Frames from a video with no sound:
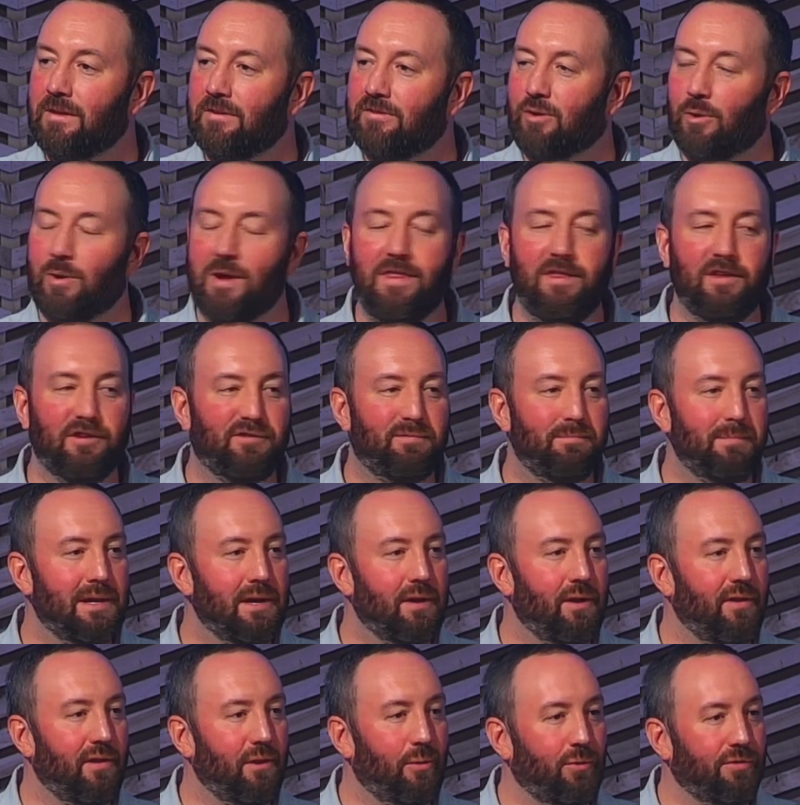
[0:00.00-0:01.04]
So in this
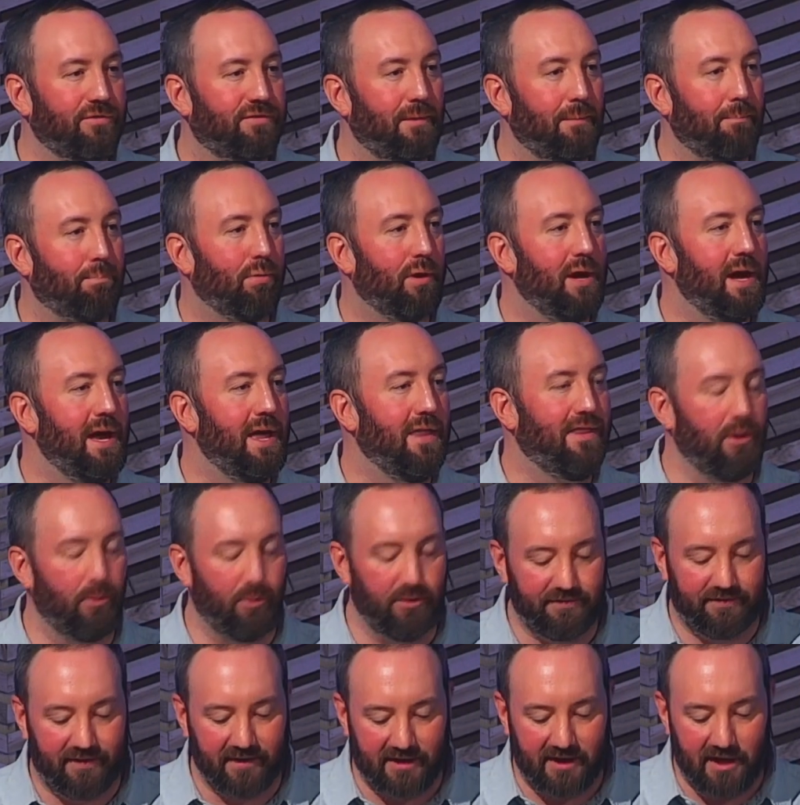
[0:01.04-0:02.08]
meal, there was the bread, there
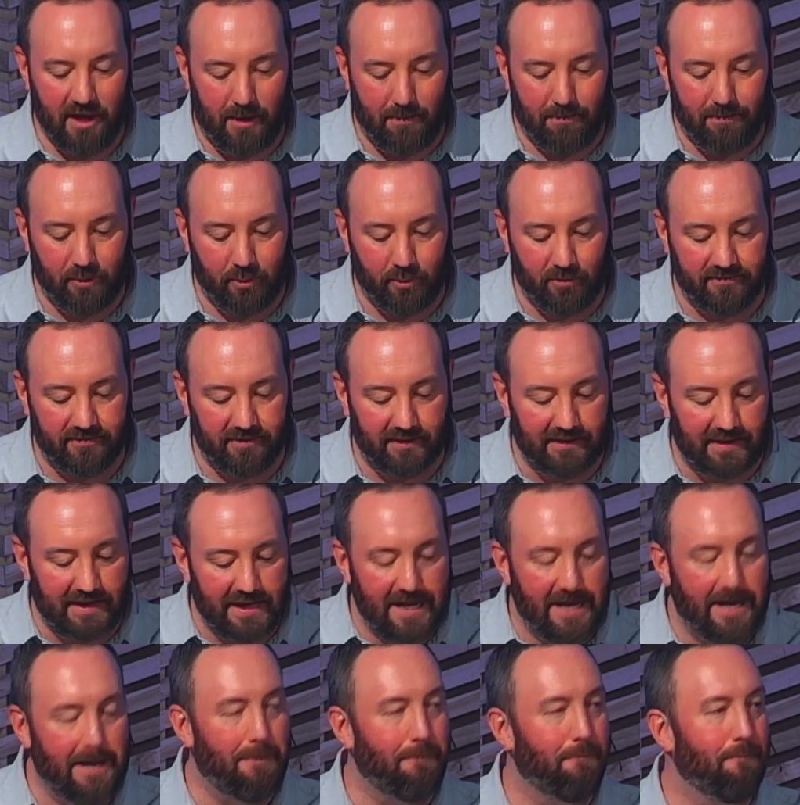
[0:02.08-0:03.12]
was the cup, there was the
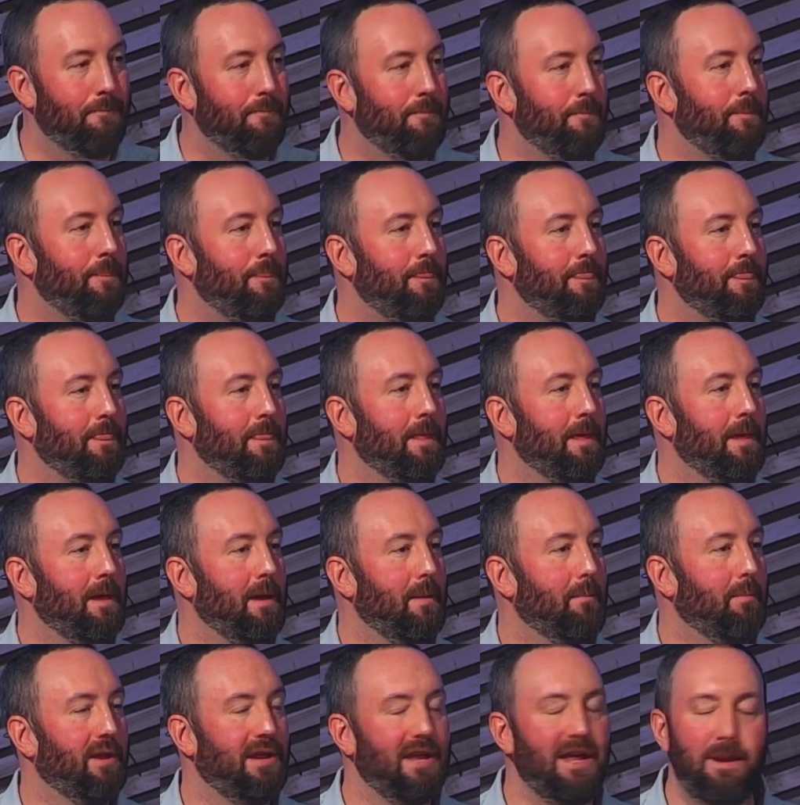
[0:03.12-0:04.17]
lamb.
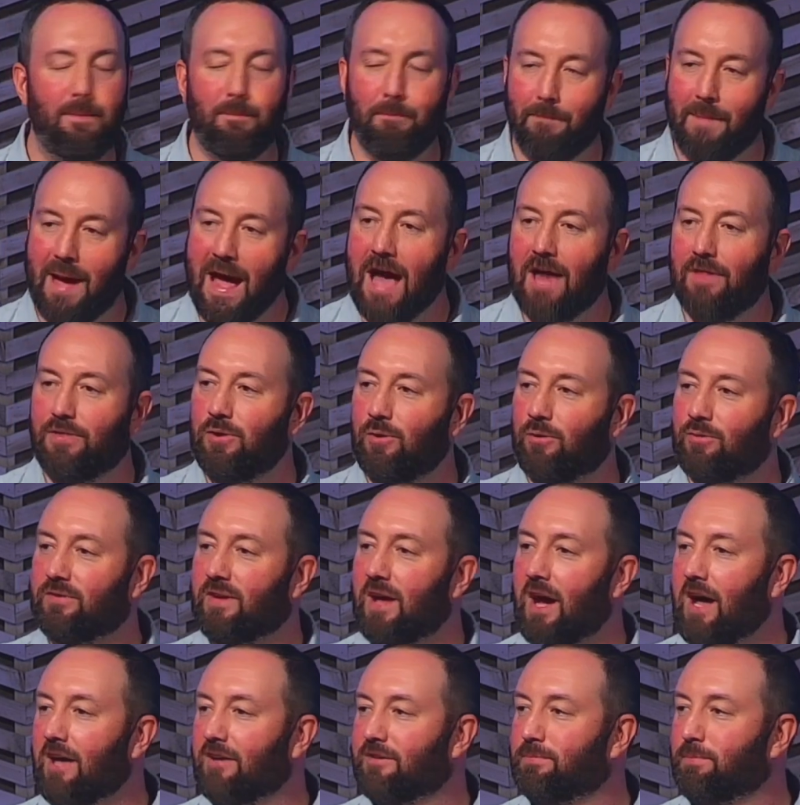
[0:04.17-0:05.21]
But in Matthew's
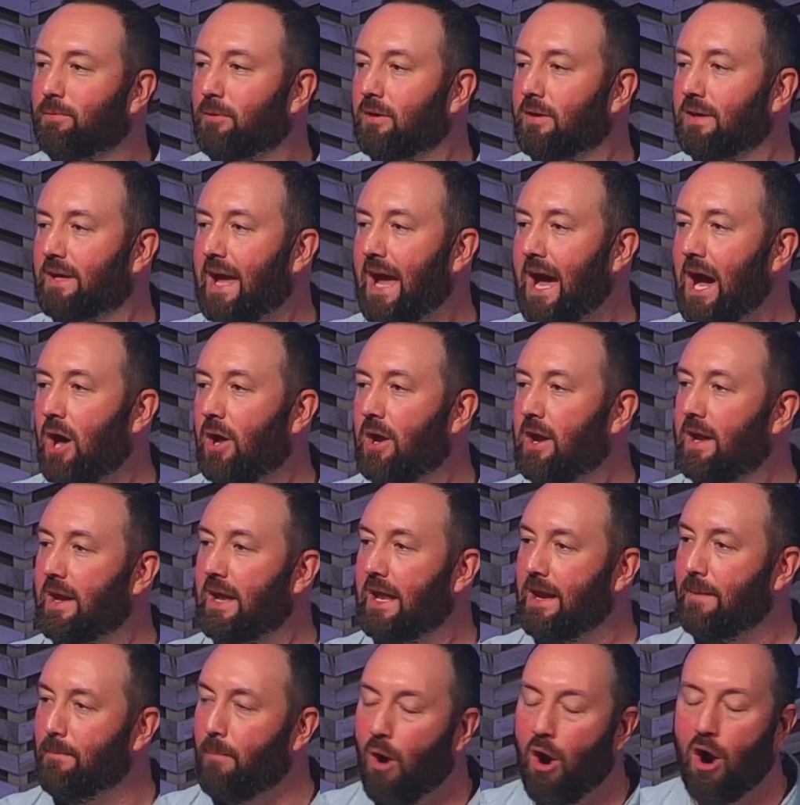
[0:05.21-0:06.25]
gospel account, and
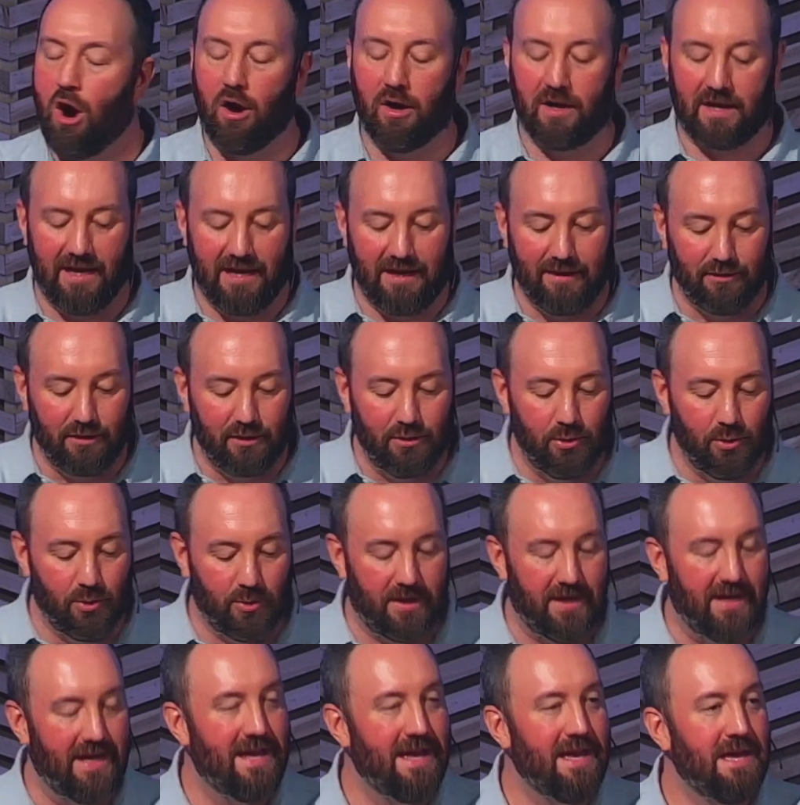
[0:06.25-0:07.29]
in Mark and in
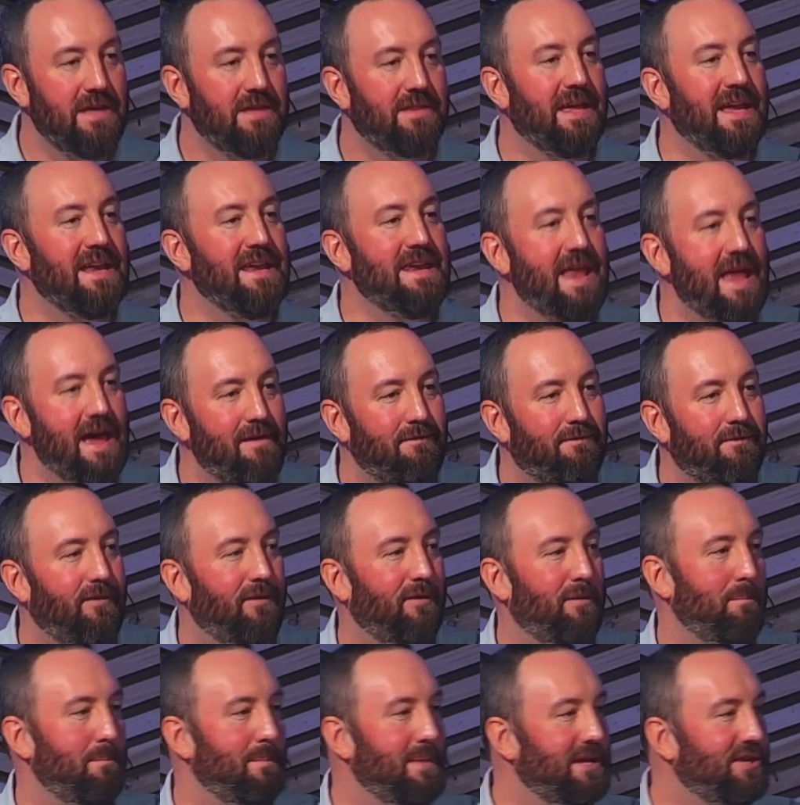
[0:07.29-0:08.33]
Luke, they
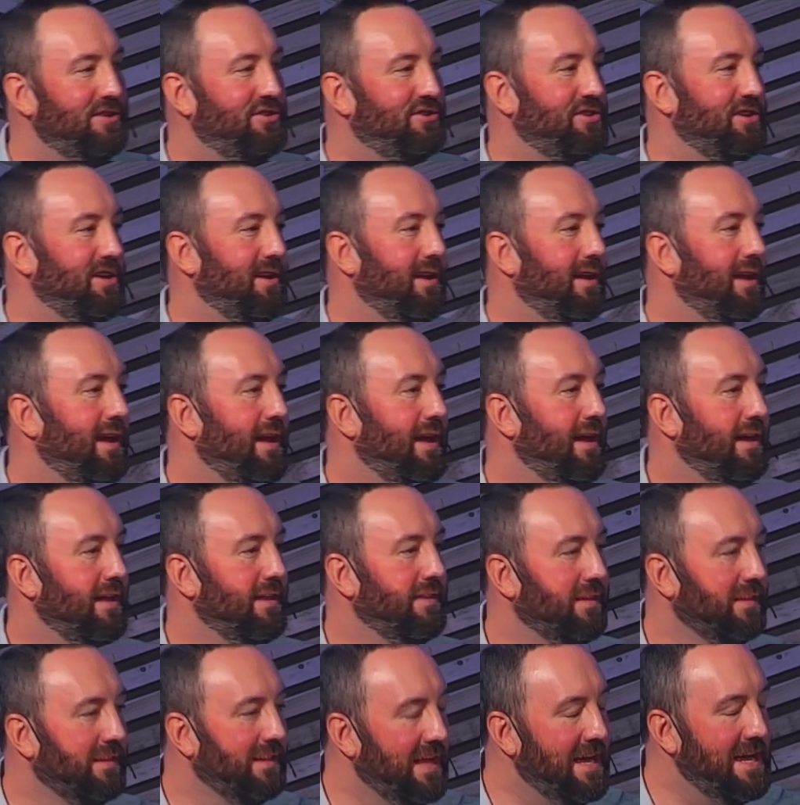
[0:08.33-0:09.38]
never mention
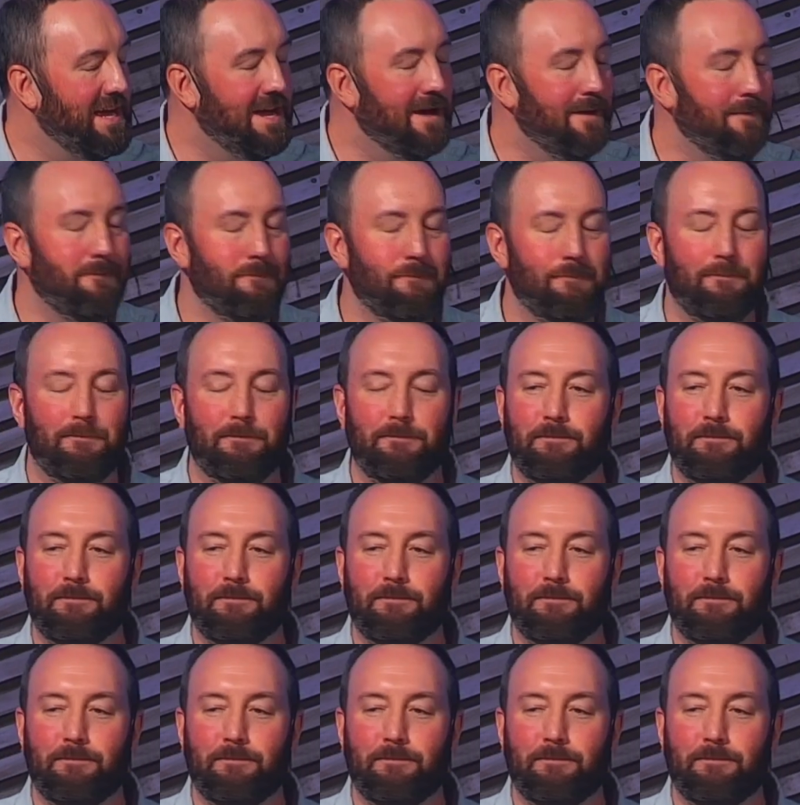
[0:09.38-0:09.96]
the lamb.